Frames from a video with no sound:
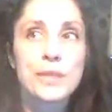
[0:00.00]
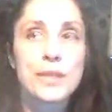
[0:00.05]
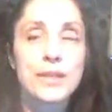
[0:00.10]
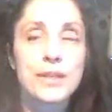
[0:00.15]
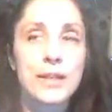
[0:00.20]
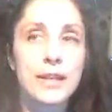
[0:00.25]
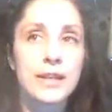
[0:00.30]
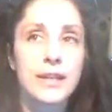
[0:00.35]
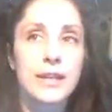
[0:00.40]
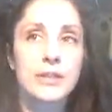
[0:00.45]

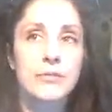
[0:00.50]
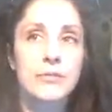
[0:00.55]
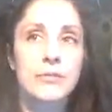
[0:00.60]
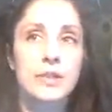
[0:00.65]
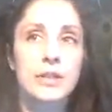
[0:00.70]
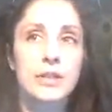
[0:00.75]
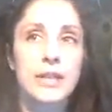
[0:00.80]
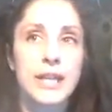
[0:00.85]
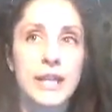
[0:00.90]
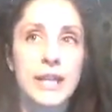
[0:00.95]
like, it
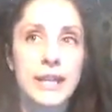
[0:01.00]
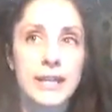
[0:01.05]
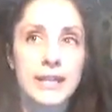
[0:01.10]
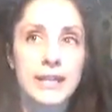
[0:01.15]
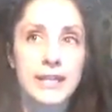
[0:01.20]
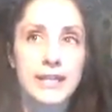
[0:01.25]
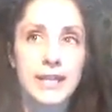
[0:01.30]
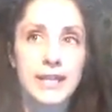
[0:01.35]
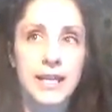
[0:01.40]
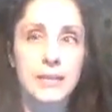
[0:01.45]

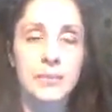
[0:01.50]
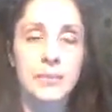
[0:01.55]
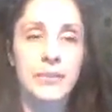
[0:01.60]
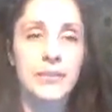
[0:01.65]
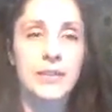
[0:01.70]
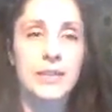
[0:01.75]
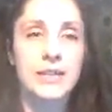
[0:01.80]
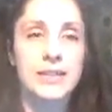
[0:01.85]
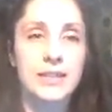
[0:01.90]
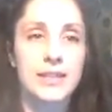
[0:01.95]
related the type of
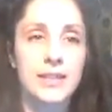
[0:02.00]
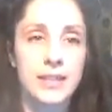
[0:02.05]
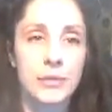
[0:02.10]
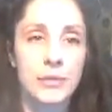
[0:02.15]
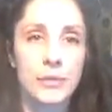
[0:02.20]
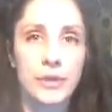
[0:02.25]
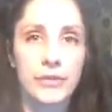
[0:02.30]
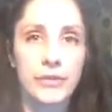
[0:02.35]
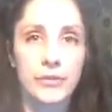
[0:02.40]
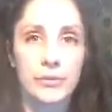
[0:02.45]
things that they
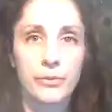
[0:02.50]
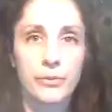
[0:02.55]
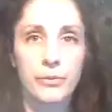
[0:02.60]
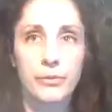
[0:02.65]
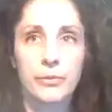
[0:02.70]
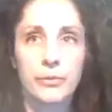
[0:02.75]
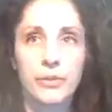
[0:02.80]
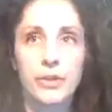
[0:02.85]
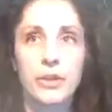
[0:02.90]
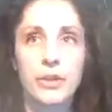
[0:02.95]
went
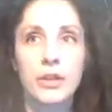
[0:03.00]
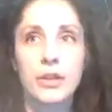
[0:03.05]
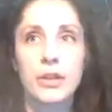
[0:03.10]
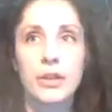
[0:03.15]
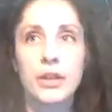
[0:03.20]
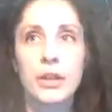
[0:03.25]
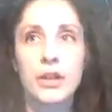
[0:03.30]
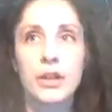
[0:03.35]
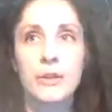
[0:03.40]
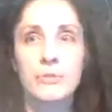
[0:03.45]
through, the
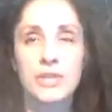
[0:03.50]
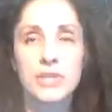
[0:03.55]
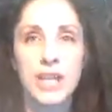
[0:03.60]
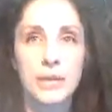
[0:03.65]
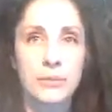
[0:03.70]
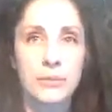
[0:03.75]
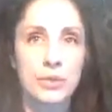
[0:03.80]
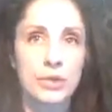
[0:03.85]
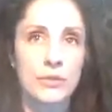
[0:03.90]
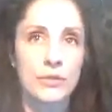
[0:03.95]

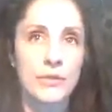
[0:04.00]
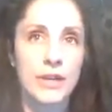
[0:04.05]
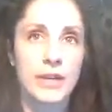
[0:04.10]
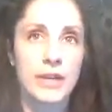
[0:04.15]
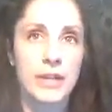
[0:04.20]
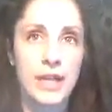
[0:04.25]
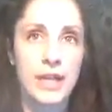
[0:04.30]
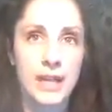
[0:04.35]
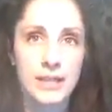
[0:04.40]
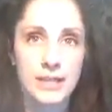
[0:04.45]
type of
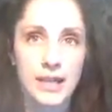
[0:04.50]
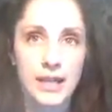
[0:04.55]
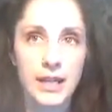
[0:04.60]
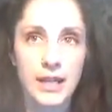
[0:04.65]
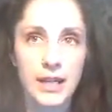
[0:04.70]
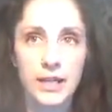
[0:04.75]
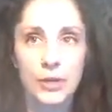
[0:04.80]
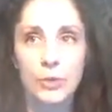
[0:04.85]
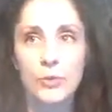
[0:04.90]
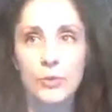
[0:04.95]
terrain they had to
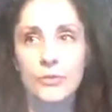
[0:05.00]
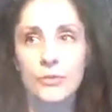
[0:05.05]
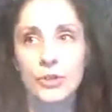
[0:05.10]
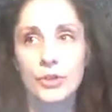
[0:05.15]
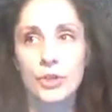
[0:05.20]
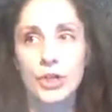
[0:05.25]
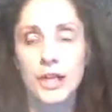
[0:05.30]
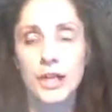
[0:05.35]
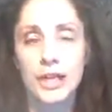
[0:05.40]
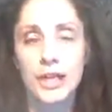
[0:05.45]
hike
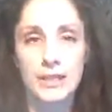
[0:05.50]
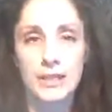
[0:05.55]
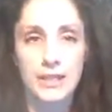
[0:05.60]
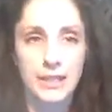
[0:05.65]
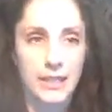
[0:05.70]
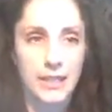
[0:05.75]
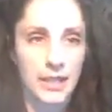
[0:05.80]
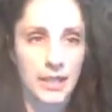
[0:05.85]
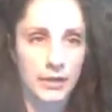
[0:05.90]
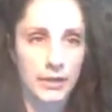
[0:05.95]
over, and
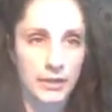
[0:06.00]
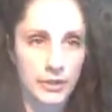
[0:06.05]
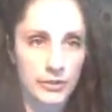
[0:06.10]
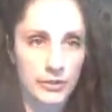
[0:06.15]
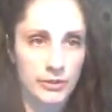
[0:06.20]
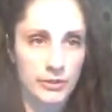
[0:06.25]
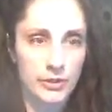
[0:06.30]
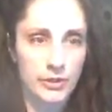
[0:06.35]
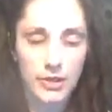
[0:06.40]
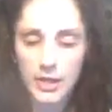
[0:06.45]
the
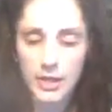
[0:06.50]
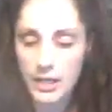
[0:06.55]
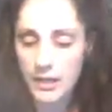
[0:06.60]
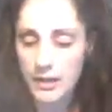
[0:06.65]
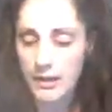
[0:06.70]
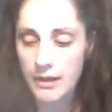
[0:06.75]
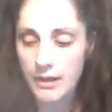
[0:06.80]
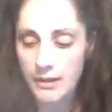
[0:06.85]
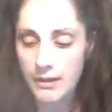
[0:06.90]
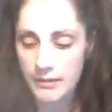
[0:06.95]
character
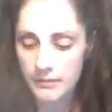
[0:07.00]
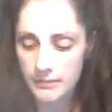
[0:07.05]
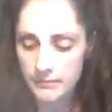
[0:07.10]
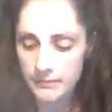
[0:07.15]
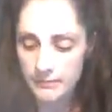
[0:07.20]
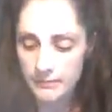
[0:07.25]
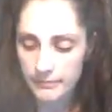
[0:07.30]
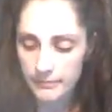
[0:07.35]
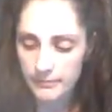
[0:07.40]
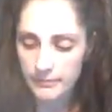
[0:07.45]
of
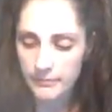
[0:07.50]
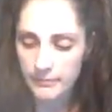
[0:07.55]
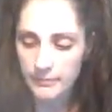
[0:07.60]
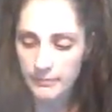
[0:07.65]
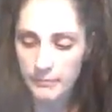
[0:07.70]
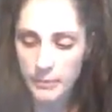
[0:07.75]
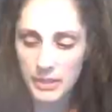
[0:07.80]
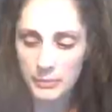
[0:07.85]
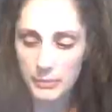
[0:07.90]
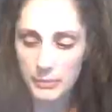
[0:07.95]

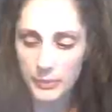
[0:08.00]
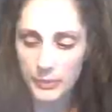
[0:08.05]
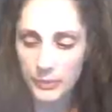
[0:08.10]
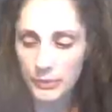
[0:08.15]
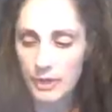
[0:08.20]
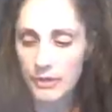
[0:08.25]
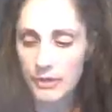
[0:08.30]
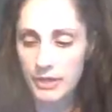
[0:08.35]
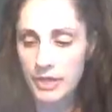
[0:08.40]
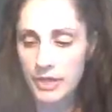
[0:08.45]
people
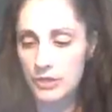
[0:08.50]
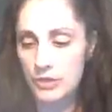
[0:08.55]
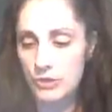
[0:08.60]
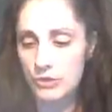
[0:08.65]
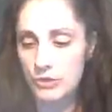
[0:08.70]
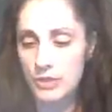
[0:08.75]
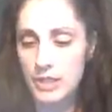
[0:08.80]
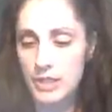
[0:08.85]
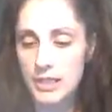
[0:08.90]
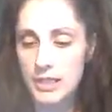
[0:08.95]
throughout
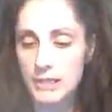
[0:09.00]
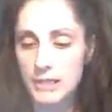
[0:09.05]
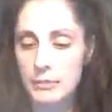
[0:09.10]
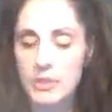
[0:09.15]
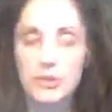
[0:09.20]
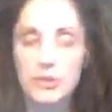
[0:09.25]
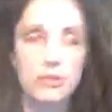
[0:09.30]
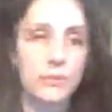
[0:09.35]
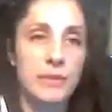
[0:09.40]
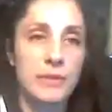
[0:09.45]
history, like
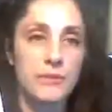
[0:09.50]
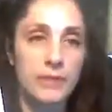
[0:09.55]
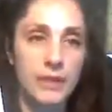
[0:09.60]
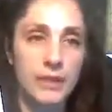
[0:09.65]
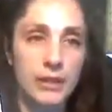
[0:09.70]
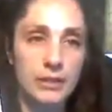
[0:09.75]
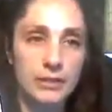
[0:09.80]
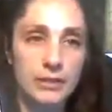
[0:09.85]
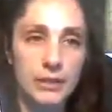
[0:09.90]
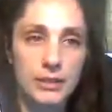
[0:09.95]
Benjamin
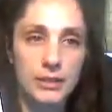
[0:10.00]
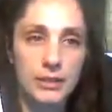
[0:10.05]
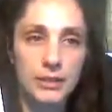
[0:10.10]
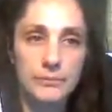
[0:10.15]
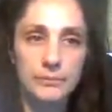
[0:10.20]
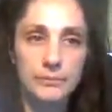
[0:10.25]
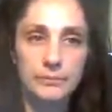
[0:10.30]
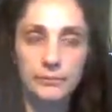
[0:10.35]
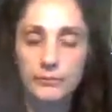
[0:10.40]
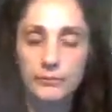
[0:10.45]
Franklin
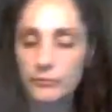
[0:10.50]
and